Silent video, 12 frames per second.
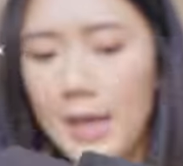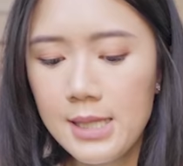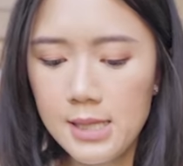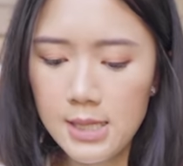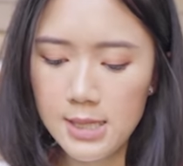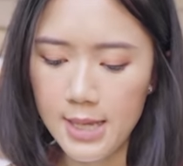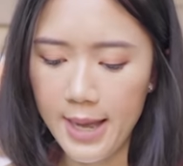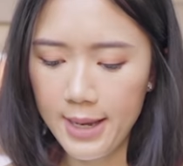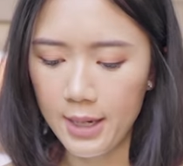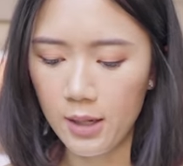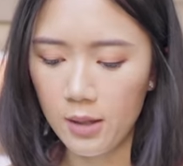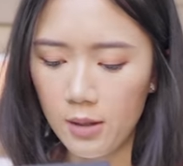nice
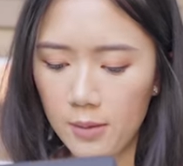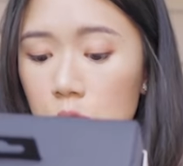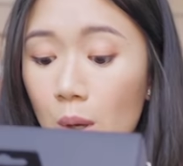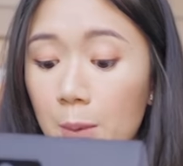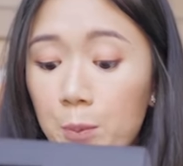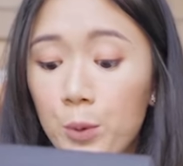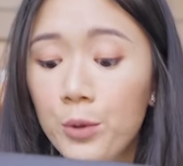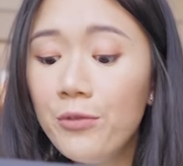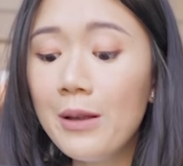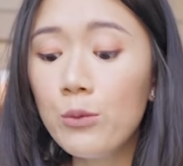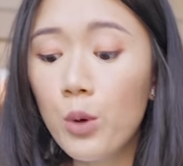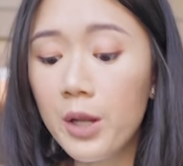design. Sweatproof
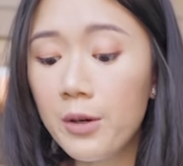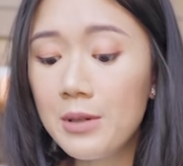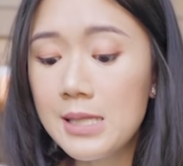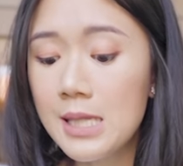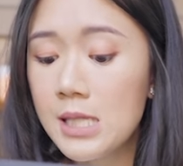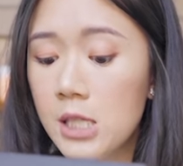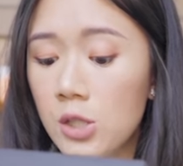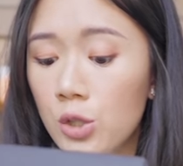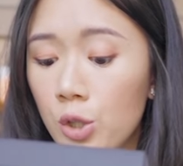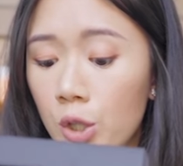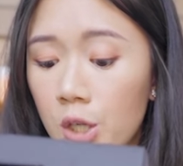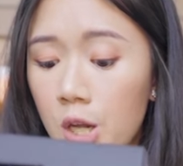and water-resistant
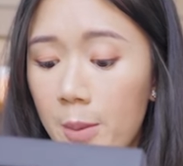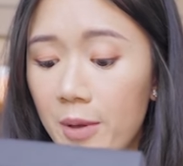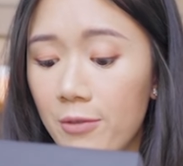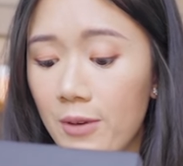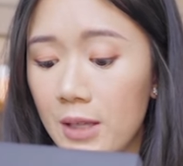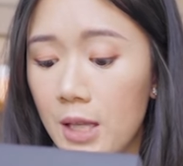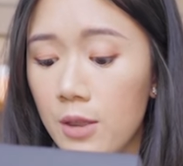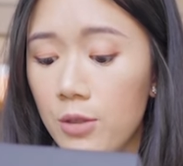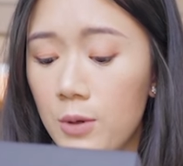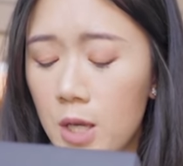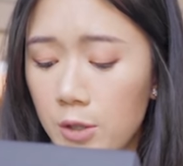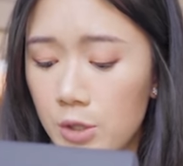ergonomic fit and
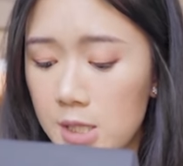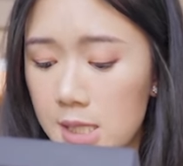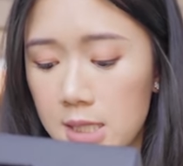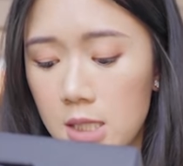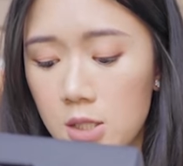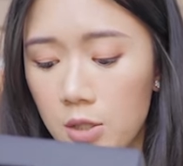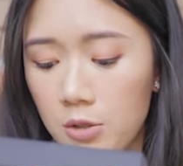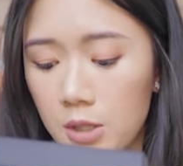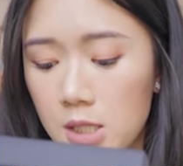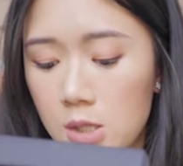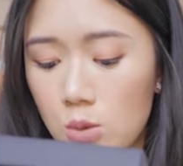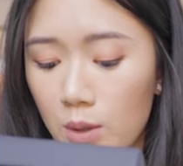360
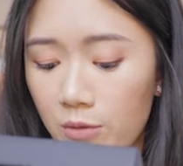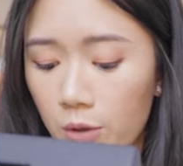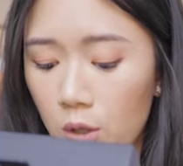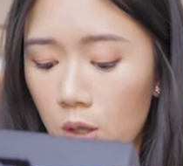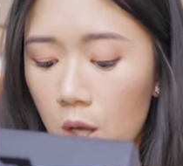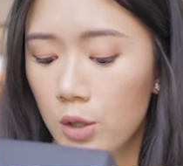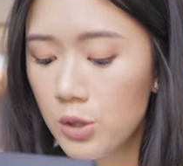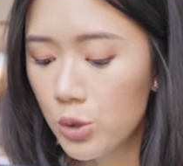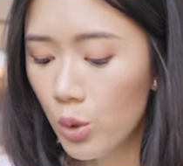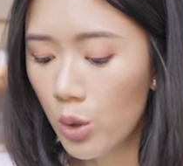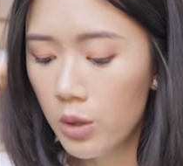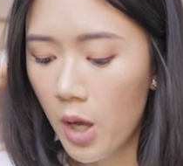degrees swivel.
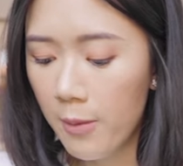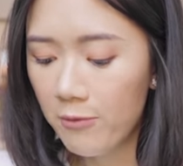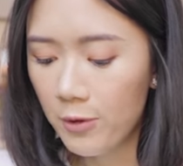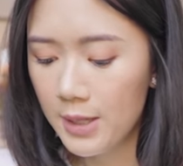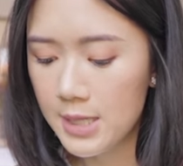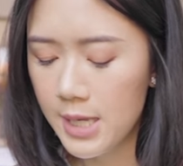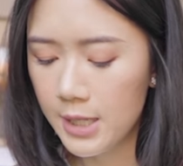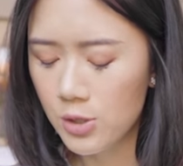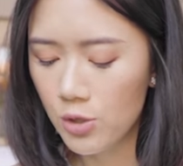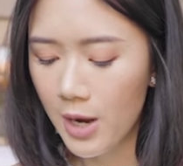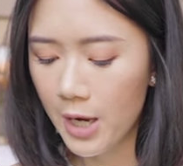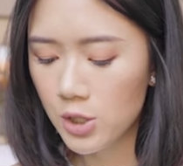Control knob for easy
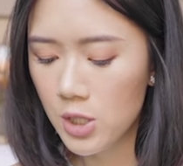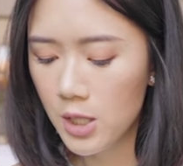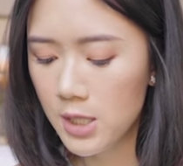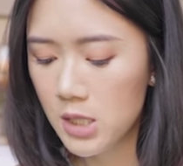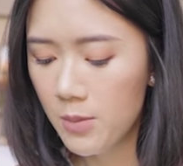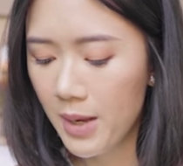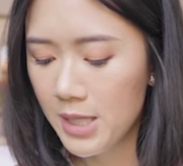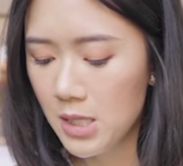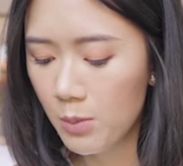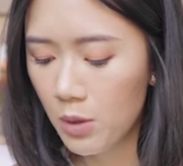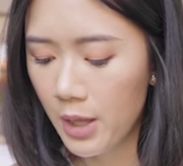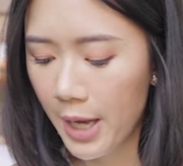interaction.
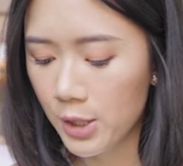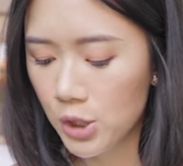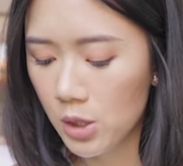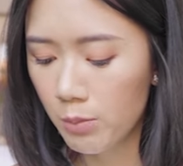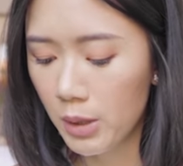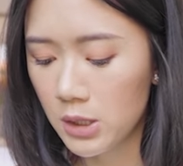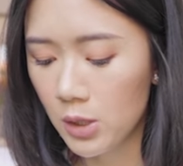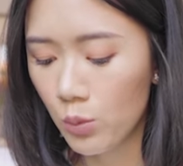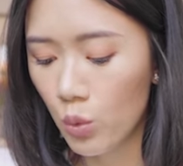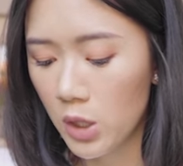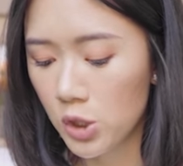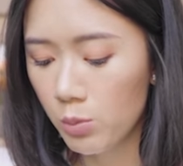Customizable action
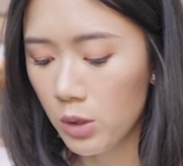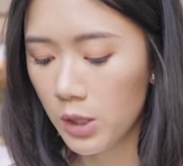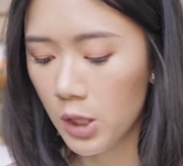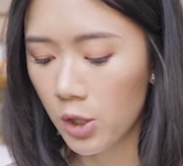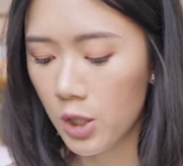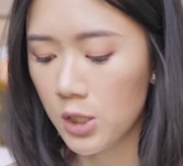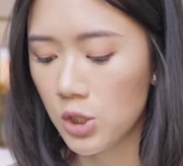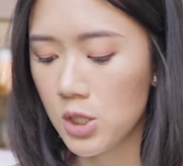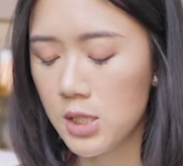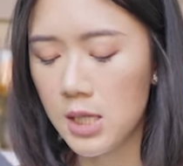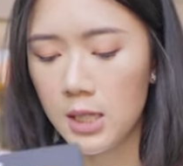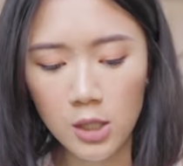button, washable ear
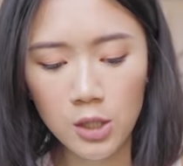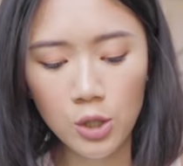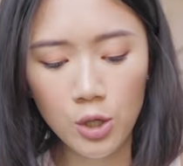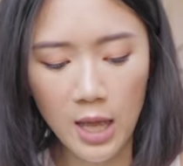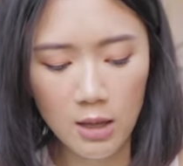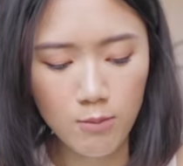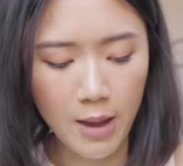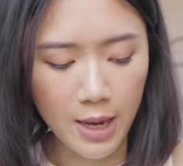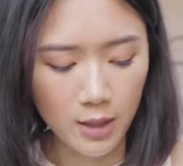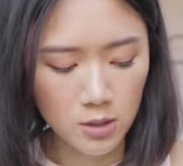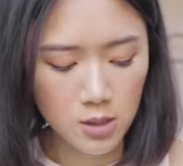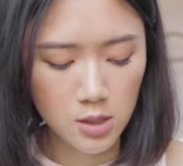cushions, and inner
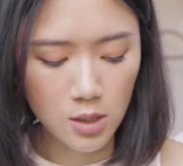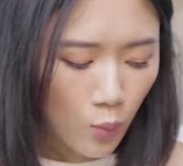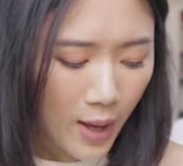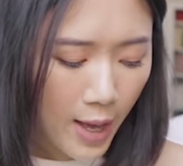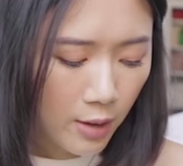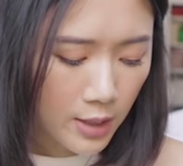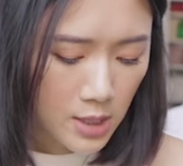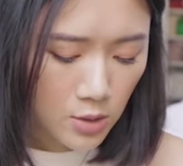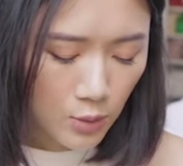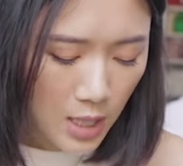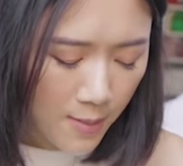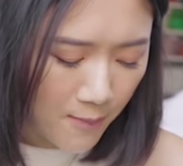headbands. Wow, this is really